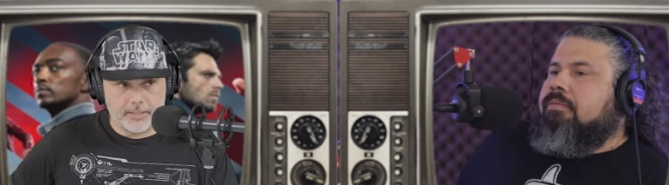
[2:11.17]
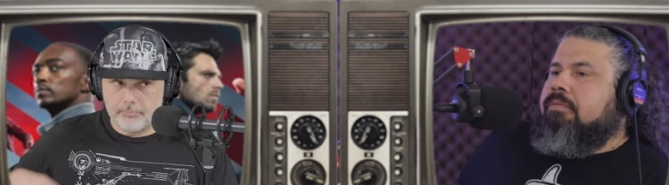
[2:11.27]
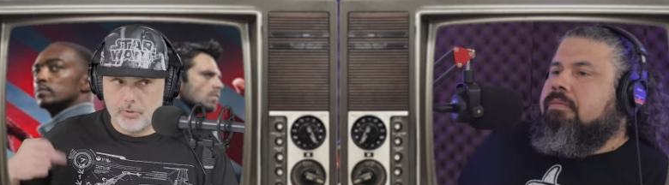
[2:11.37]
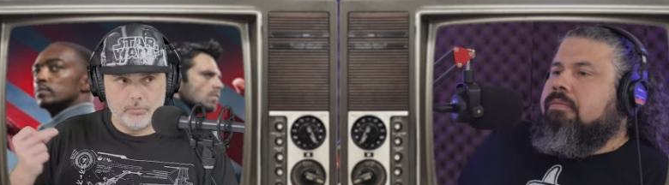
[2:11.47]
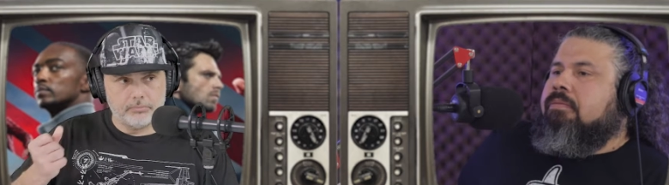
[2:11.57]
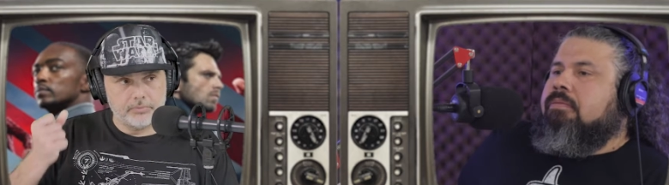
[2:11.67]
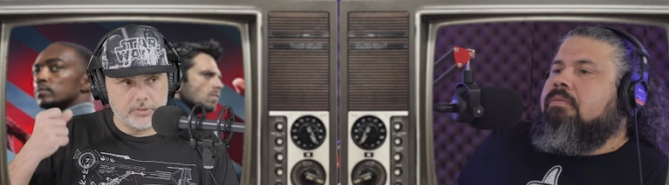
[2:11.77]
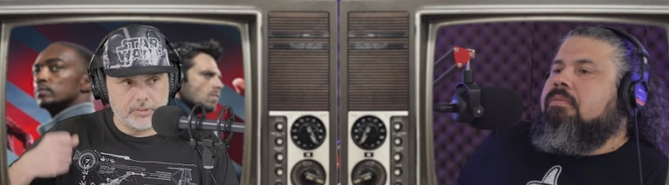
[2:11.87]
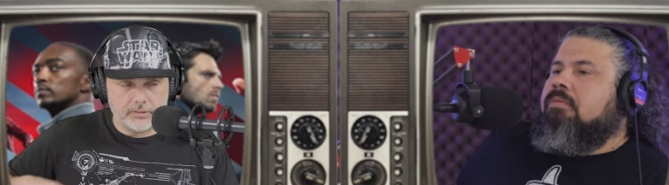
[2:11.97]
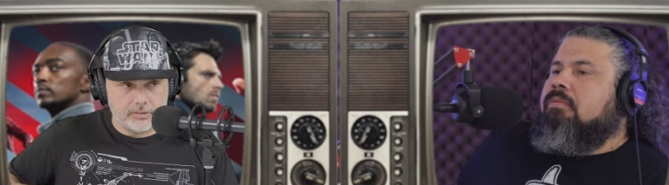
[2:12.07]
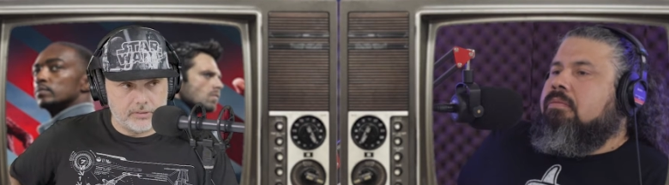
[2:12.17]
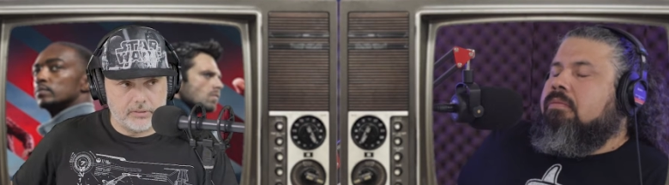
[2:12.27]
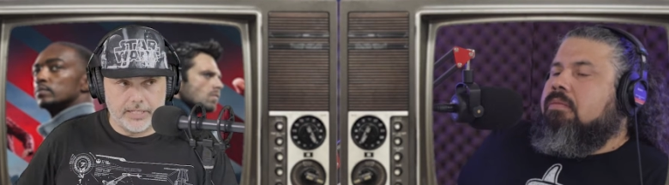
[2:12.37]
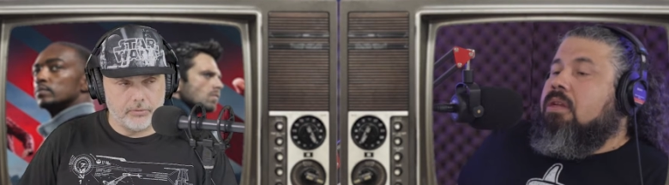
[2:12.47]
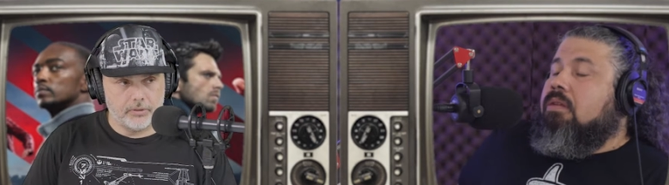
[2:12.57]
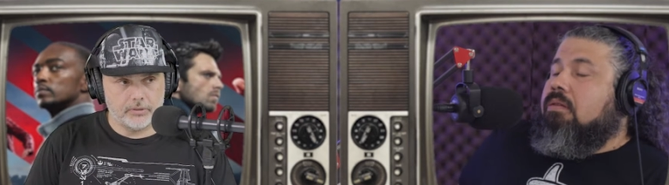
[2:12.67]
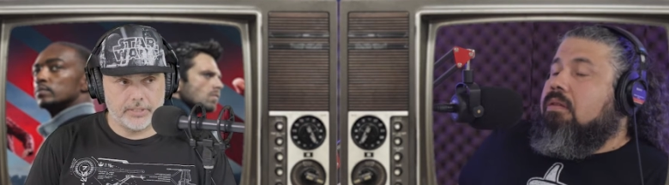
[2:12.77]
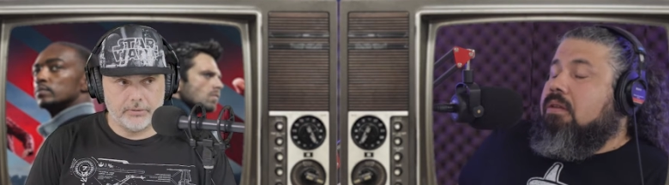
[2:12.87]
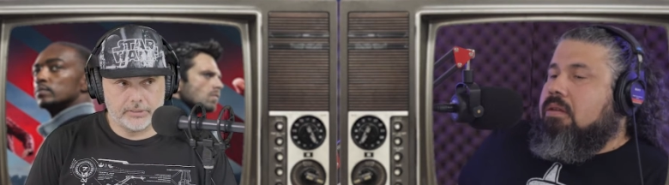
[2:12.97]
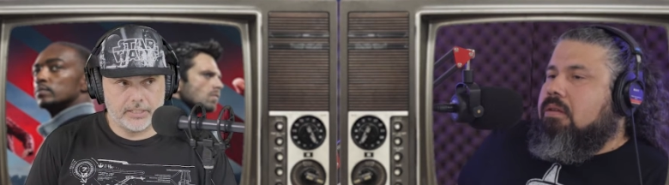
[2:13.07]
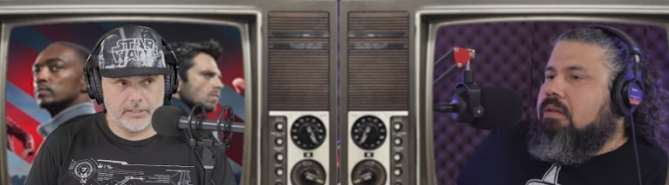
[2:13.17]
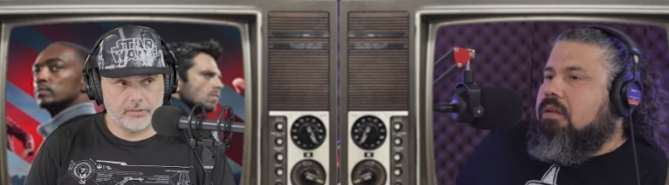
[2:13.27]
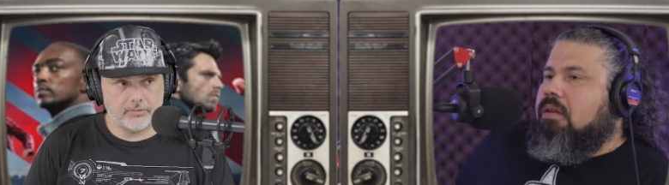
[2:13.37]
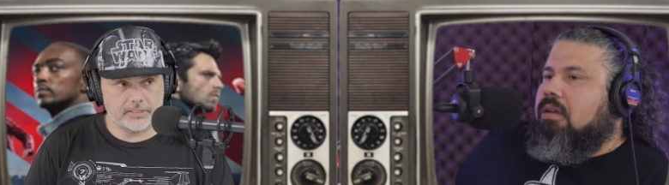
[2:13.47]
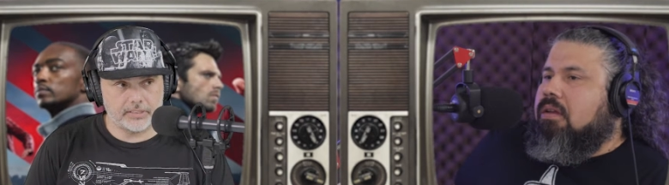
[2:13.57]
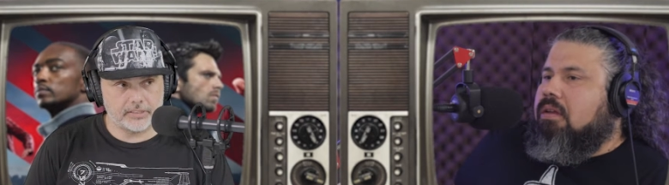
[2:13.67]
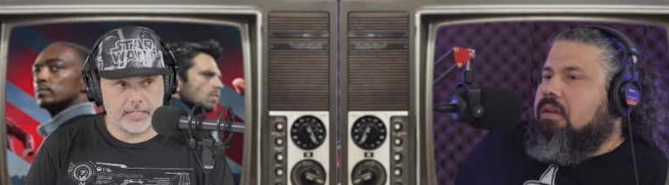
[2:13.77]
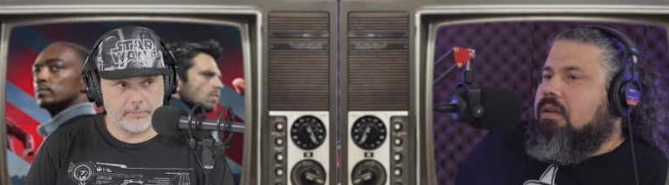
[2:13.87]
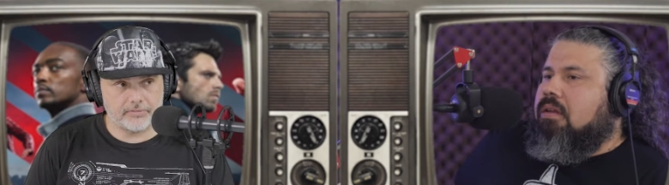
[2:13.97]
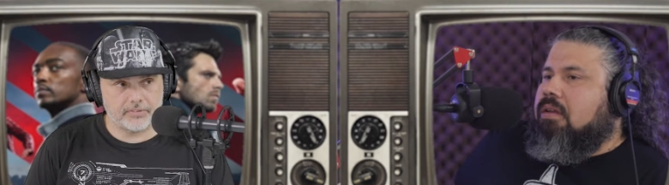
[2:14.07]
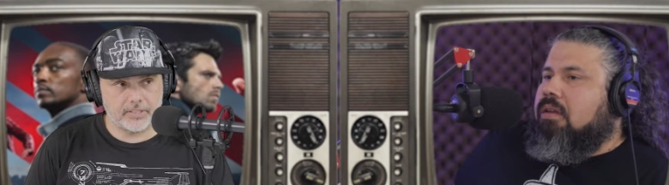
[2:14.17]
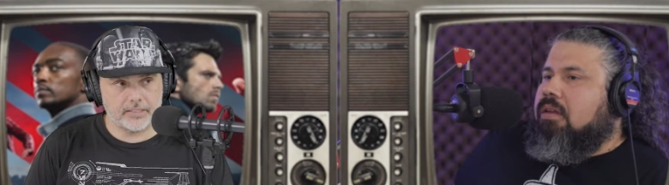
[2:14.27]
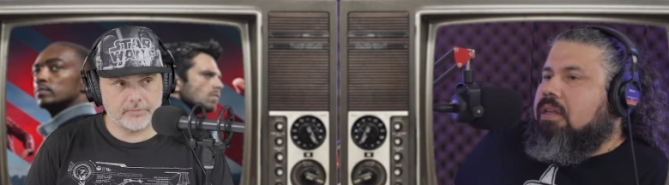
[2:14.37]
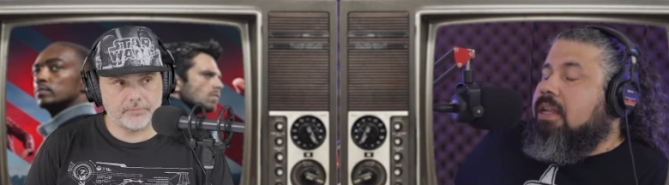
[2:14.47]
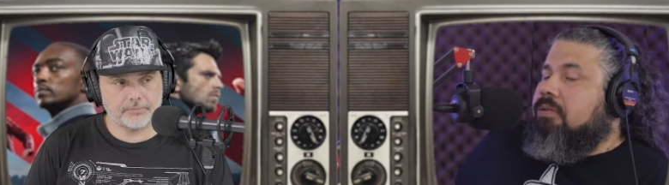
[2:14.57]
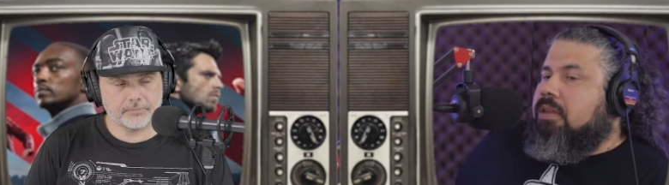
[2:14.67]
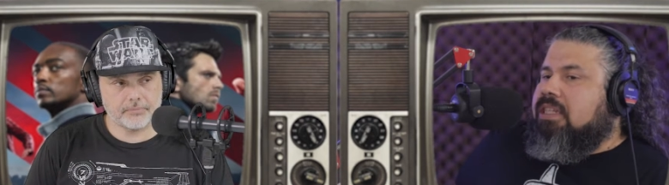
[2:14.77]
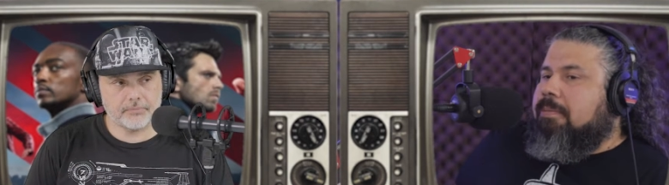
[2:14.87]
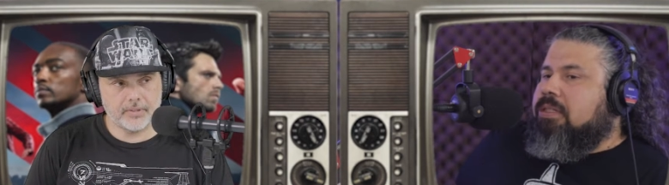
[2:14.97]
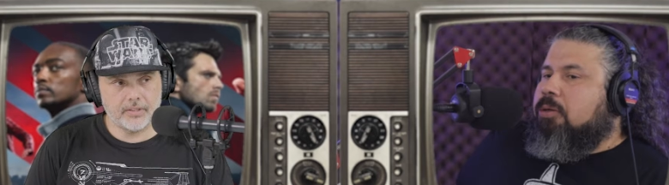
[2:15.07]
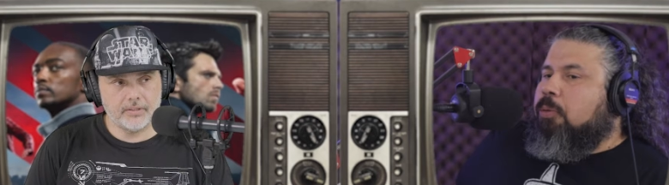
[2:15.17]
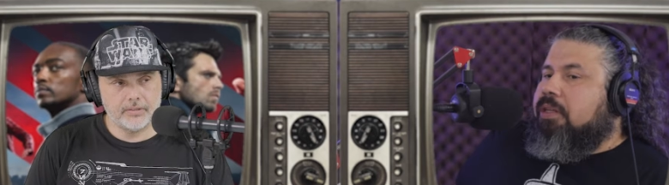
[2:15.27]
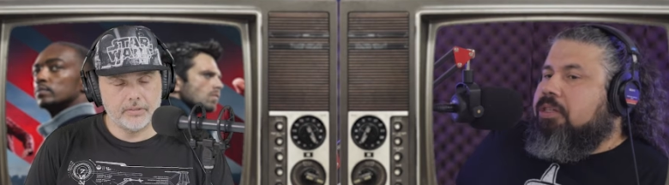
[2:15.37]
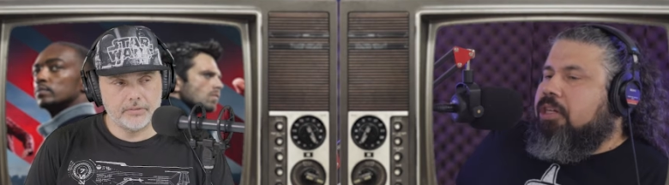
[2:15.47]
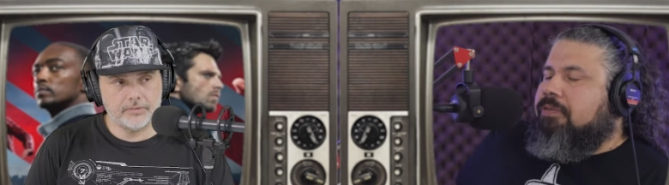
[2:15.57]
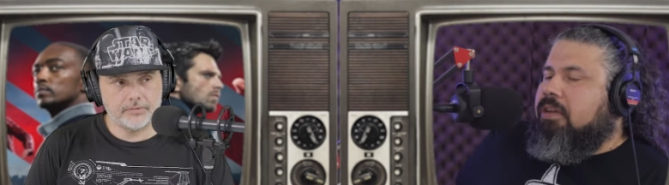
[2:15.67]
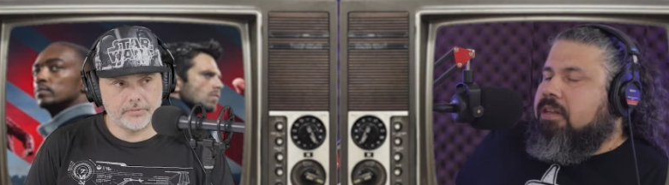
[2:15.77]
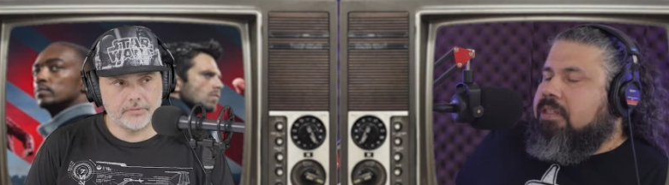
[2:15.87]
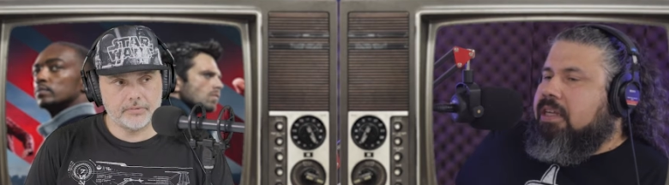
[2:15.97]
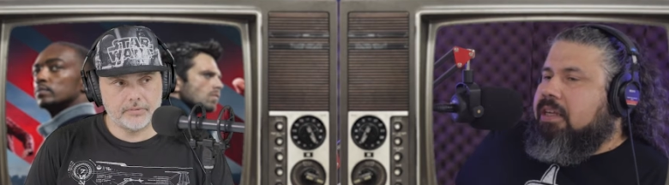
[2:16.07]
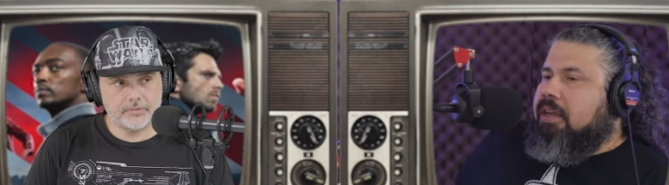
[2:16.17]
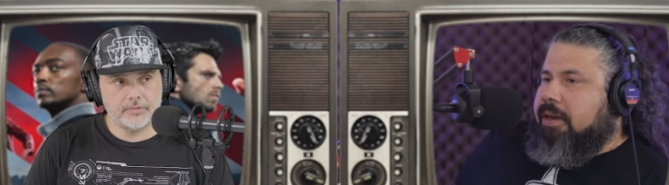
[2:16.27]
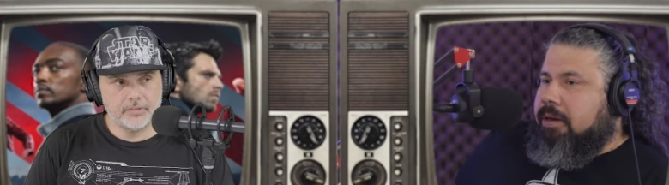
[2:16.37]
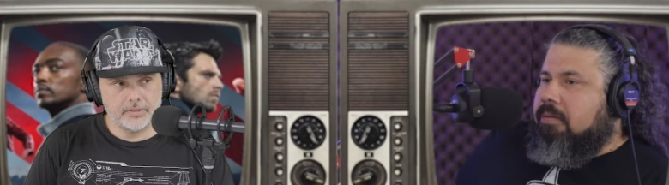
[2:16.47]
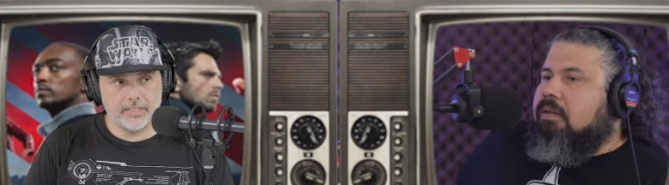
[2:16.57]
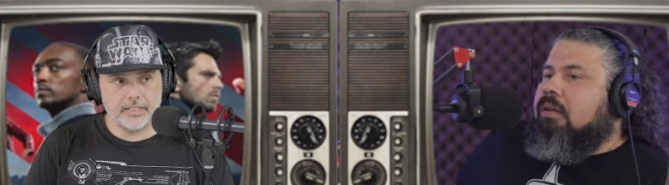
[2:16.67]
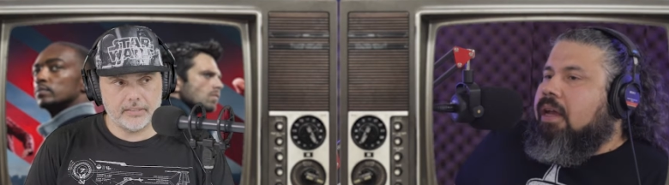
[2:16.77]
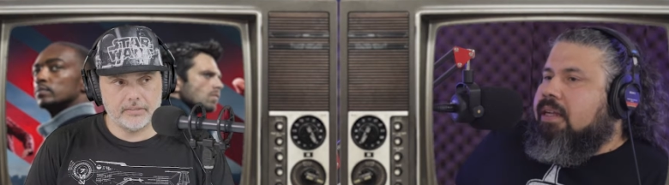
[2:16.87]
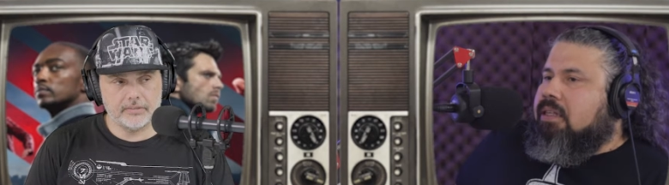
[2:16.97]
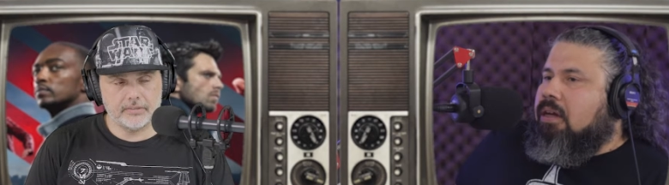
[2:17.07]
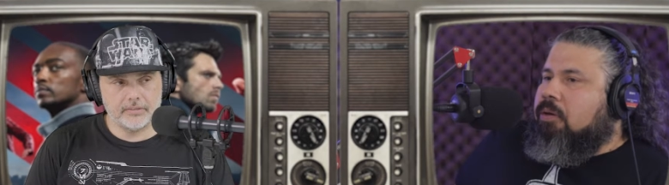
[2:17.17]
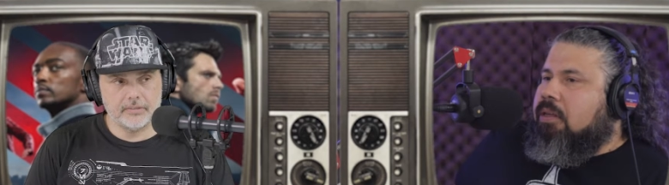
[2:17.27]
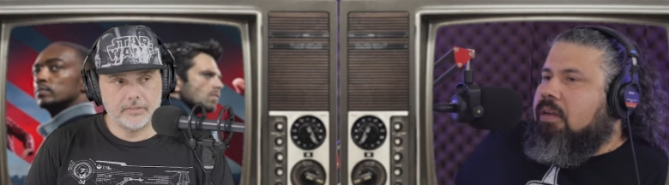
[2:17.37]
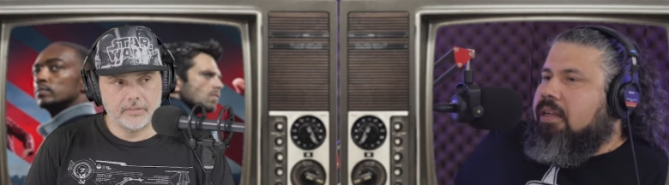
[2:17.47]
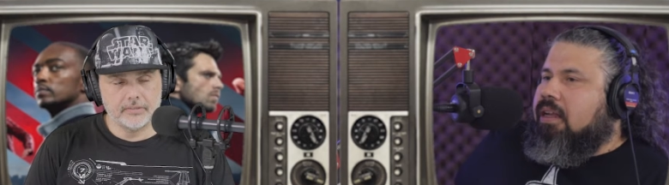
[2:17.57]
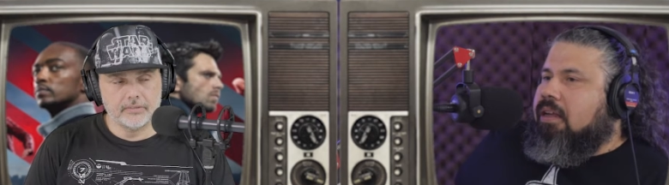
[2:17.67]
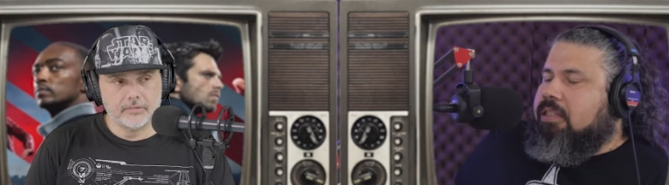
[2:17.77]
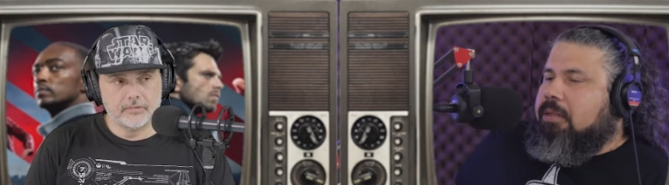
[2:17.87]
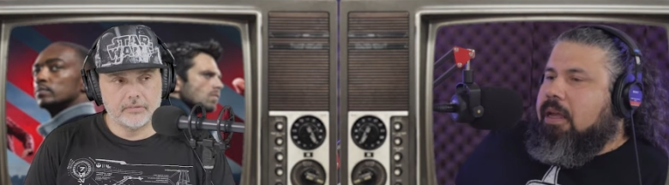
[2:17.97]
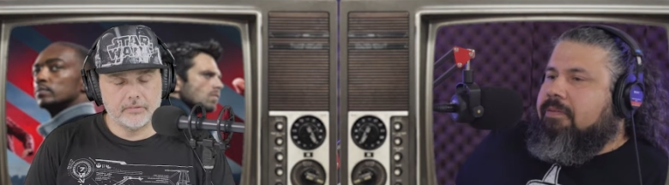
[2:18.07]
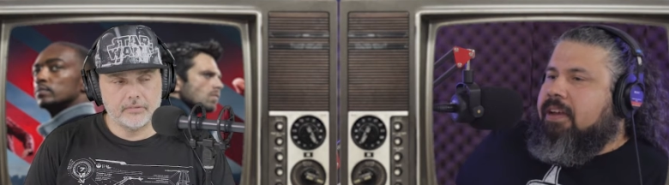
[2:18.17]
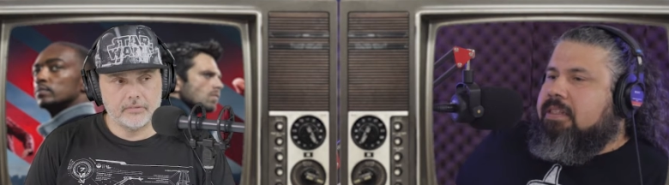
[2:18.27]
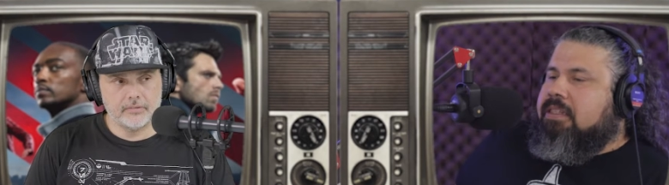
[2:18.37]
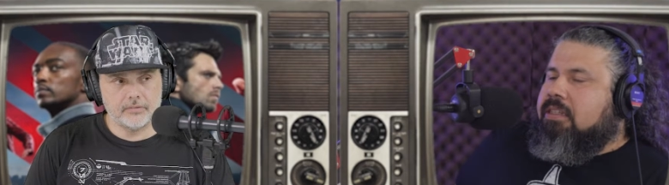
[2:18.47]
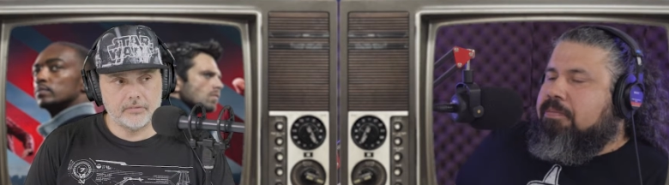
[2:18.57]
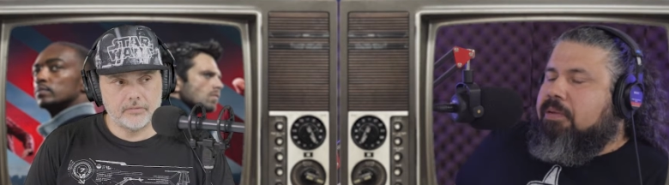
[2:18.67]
Speaker 1: and then boom, you they were they were together the rest of the time after that. Yeah, no,
Speaker 2: this episode really shifted into second gear. Yeah, it's going, it, it's advancing